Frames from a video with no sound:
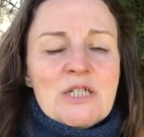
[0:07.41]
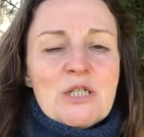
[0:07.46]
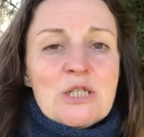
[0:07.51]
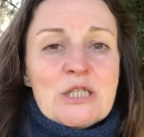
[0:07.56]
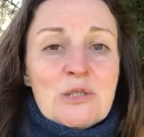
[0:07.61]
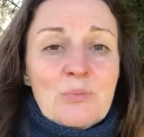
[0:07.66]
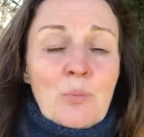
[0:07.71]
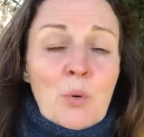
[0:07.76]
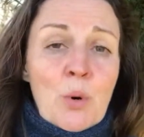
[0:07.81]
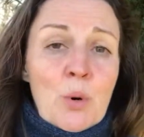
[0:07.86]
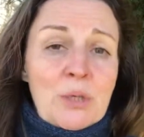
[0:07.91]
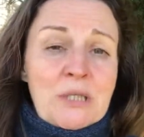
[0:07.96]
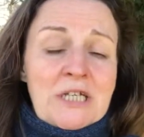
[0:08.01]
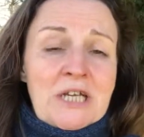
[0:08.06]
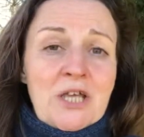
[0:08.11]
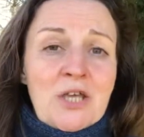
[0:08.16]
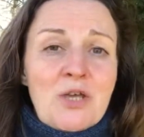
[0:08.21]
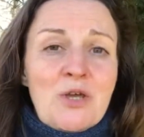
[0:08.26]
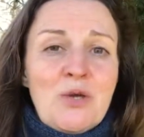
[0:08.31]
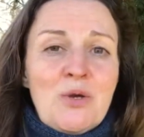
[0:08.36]
to
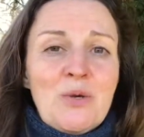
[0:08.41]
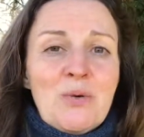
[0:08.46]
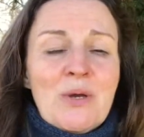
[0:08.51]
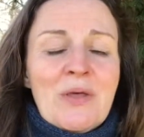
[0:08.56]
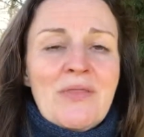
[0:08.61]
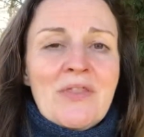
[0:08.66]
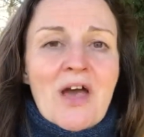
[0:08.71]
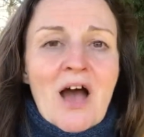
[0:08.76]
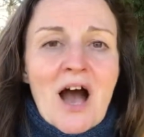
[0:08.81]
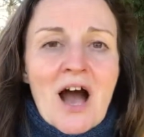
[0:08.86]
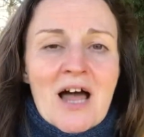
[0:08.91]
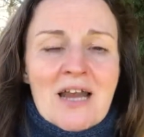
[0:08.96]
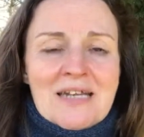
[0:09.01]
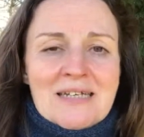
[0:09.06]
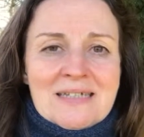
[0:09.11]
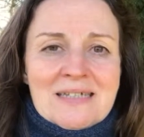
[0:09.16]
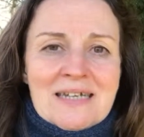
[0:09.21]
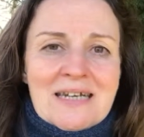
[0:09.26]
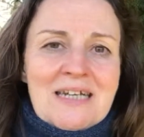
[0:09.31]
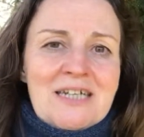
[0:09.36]
supporting you in the early
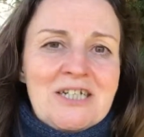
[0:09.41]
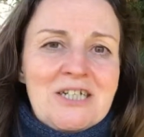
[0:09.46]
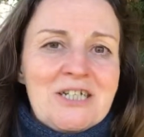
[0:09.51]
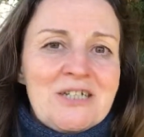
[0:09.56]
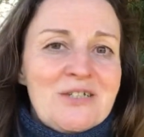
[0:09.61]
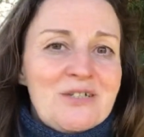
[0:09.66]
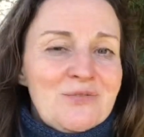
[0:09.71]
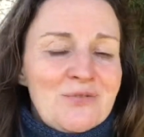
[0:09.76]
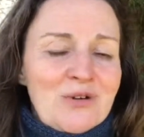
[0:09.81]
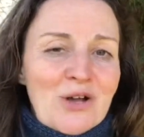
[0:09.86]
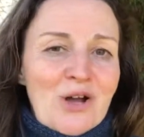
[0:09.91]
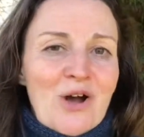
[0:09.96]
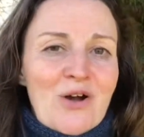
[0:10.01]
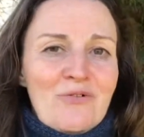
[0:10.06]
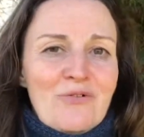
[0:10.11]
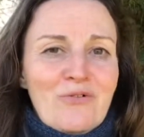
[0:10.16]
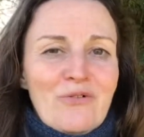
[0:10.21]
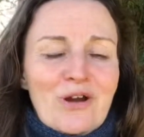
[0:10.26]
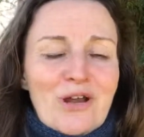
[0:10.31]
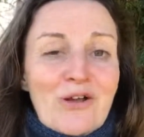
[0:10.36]
stages of
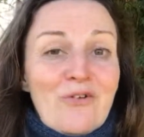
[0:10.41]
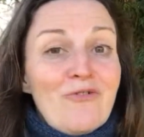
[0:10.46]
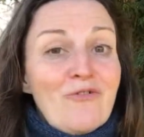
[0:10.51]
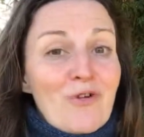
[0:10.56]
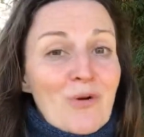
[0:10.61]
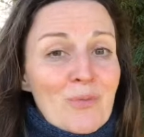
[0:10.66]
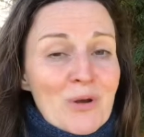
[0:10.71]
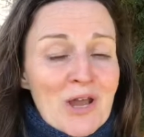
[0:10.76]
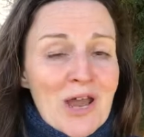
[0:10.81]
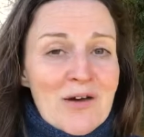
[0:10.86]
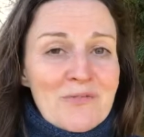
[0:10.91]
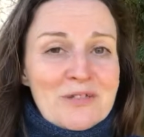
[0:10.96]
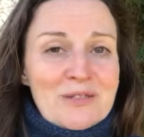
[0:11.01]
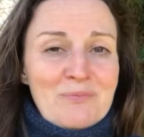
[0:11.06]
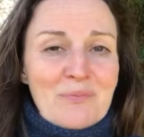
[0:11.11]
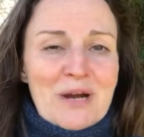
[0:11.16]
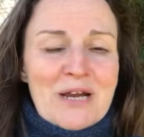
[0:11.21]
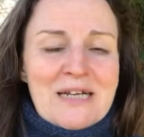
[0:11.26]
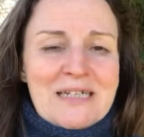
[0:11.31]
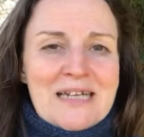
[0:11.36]
recovering from a nervous
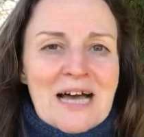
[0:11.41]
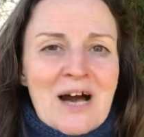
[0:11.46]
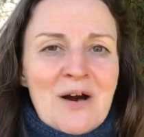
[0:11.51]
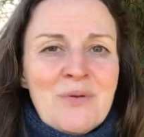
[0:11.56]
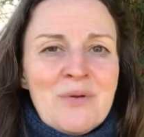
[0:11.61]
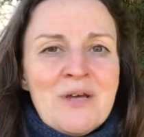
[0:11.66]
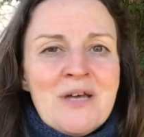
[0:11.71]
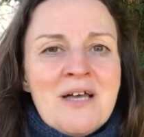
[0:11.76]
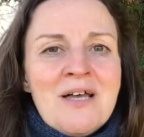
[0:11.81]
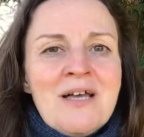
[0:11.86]
breakdown